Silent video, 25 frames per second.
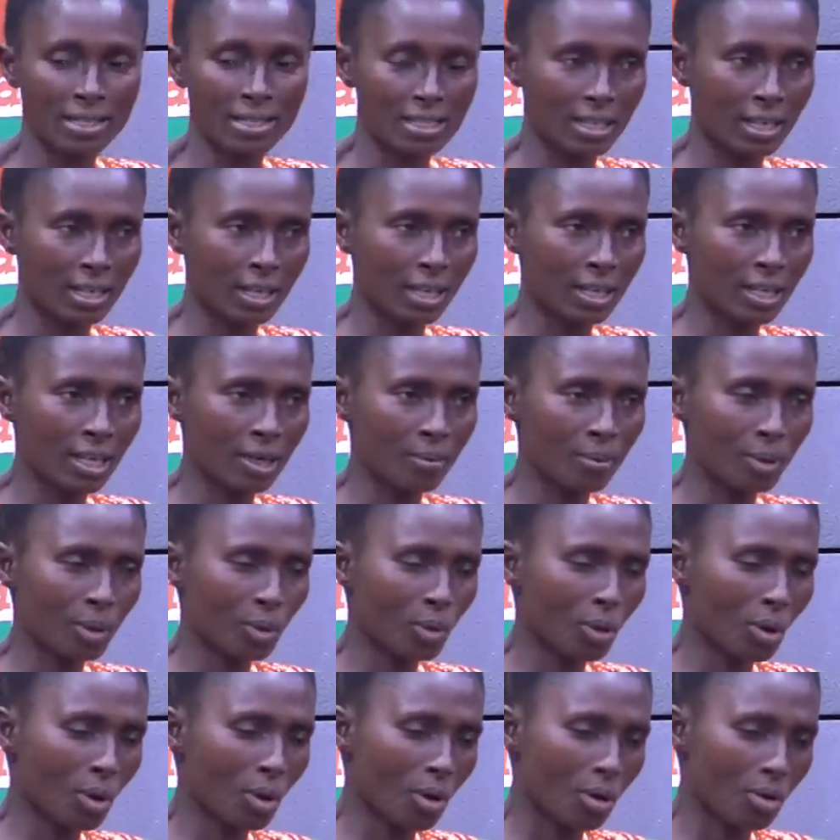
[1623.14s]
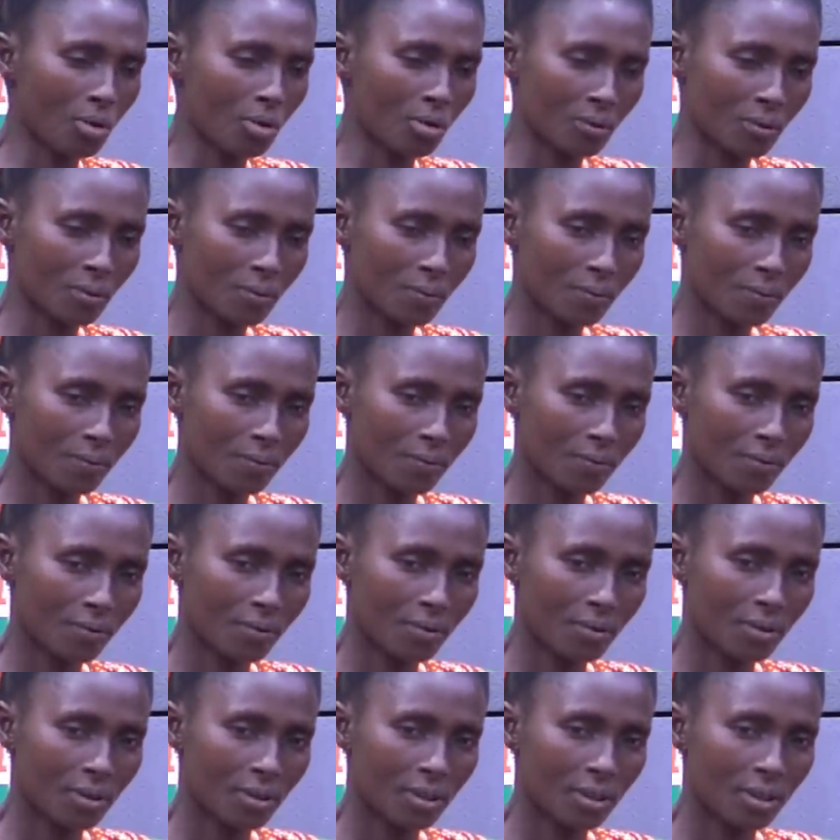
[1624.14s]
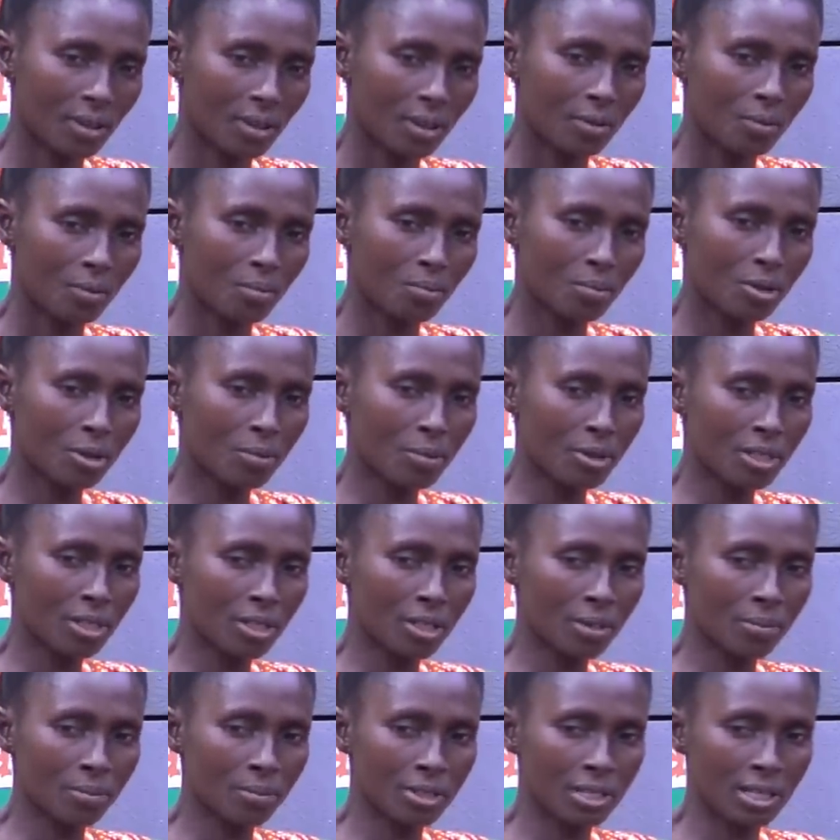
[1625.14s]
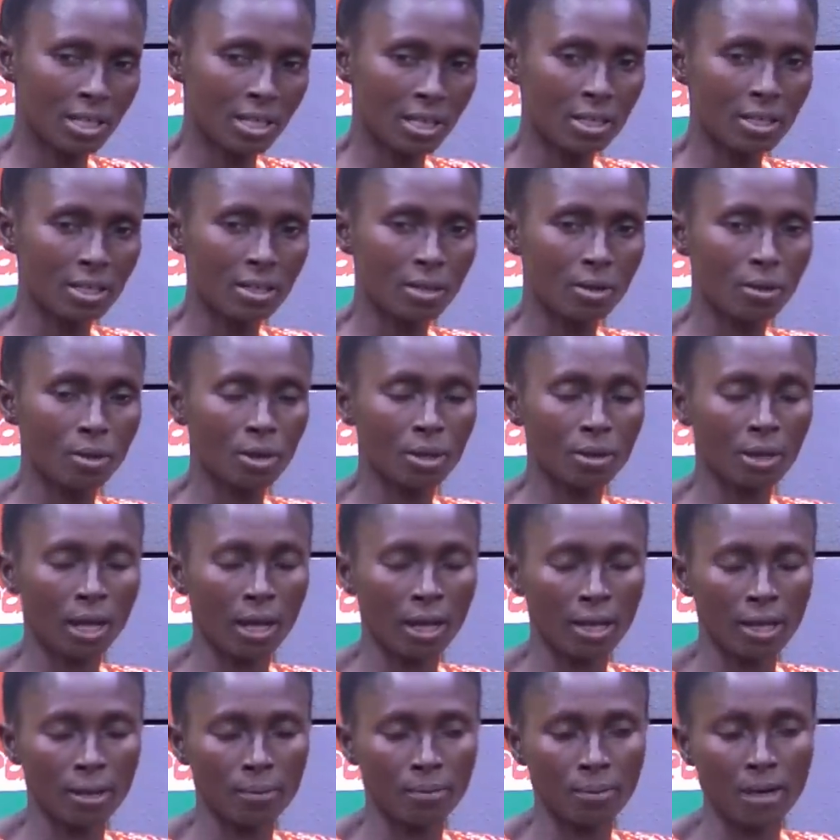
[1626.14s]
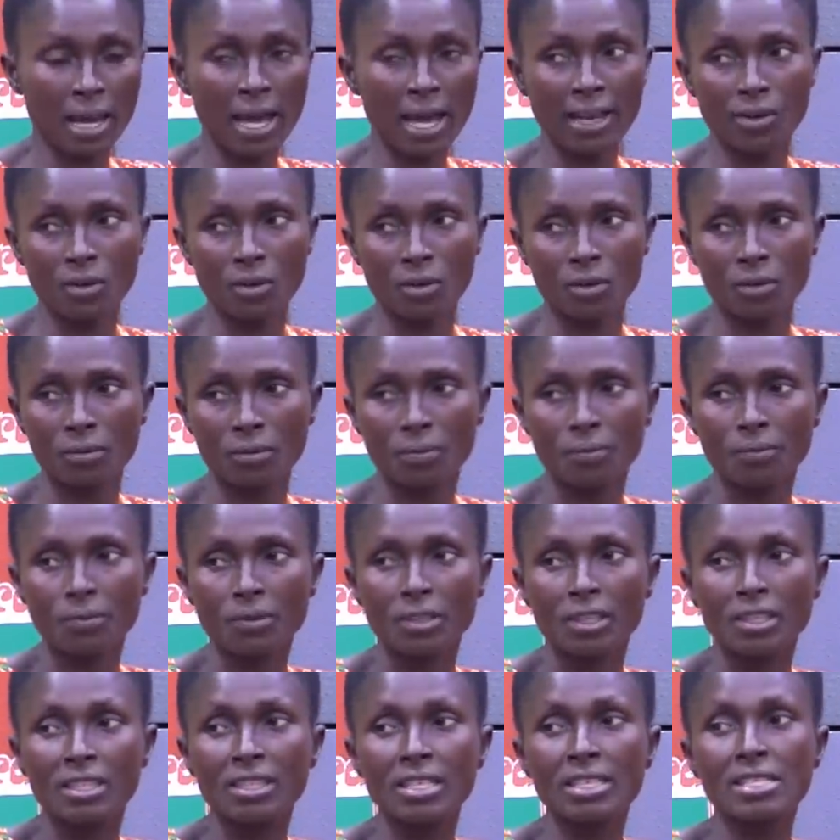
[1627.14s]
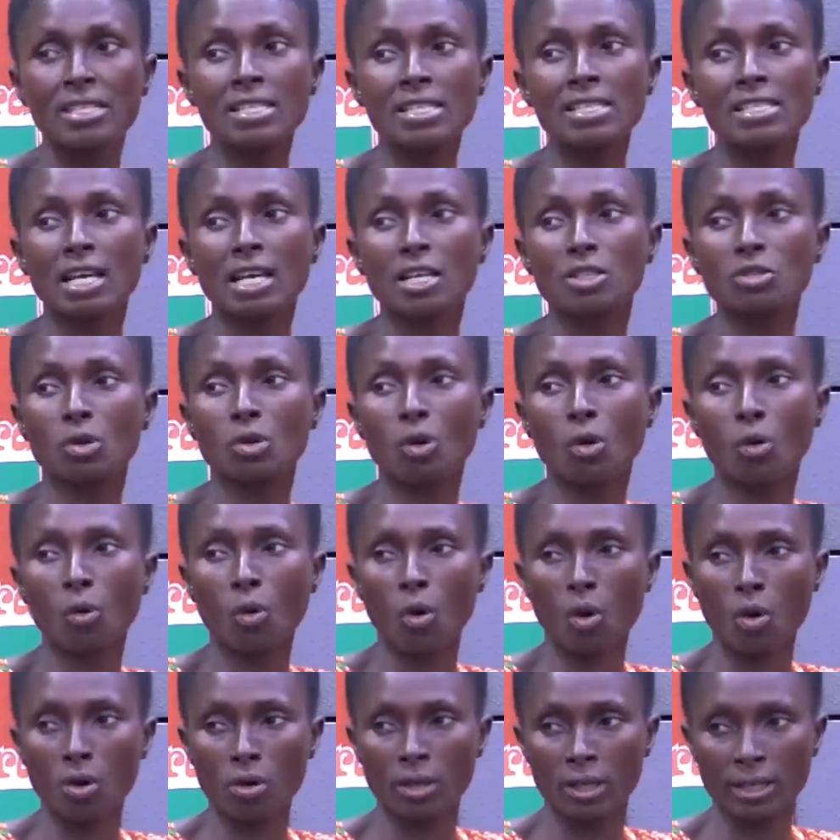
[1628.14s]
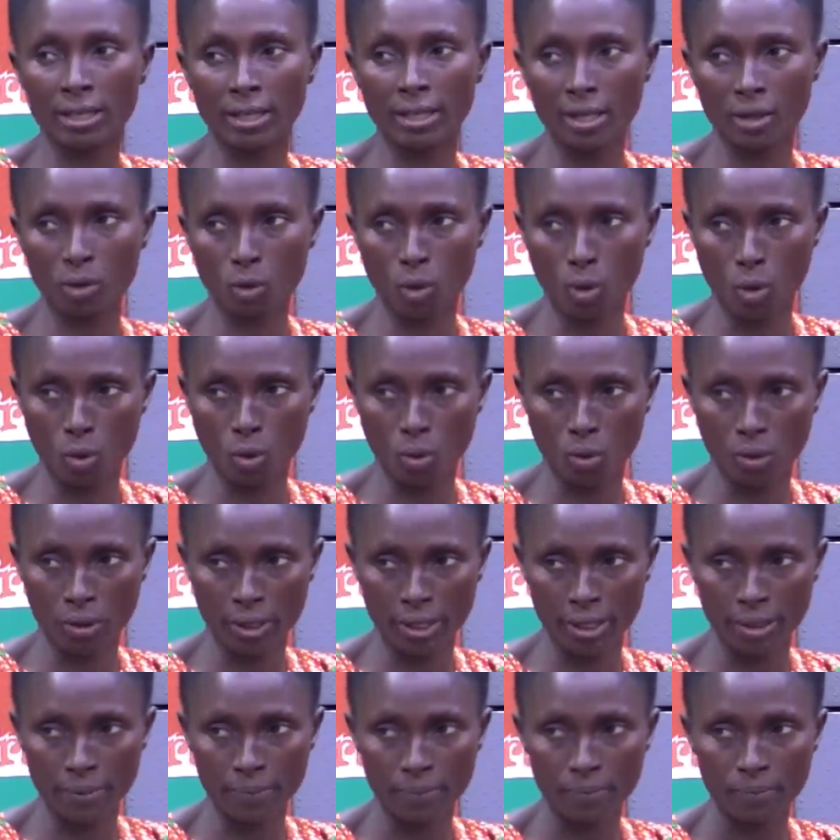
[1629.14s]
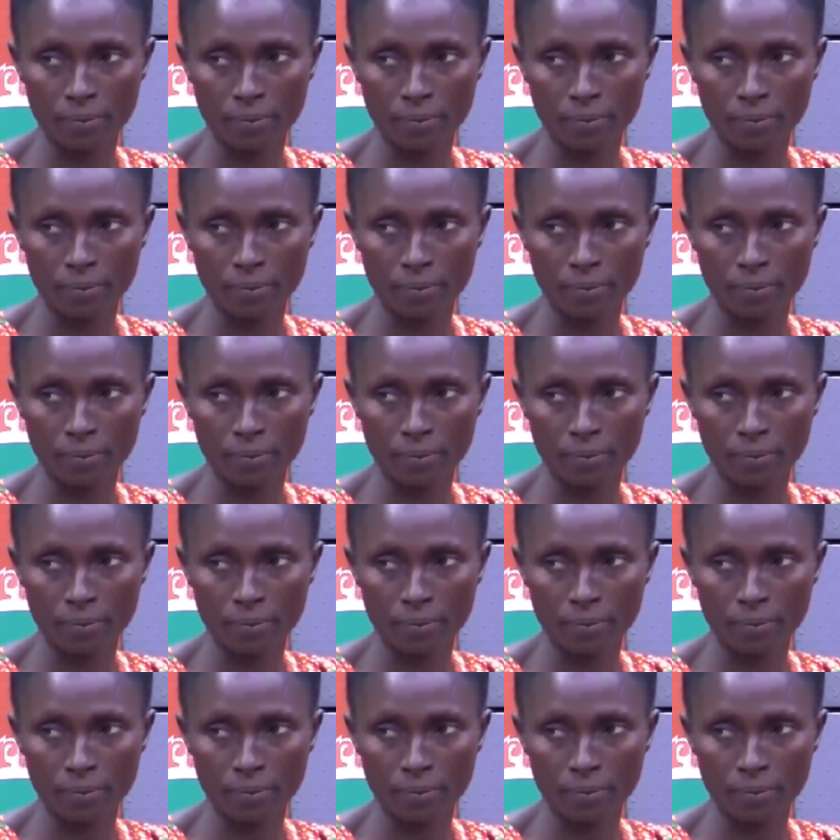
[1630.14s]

and I'm a corner. Mimi named the guy Blano. My sister saw a corner again, a cocoy.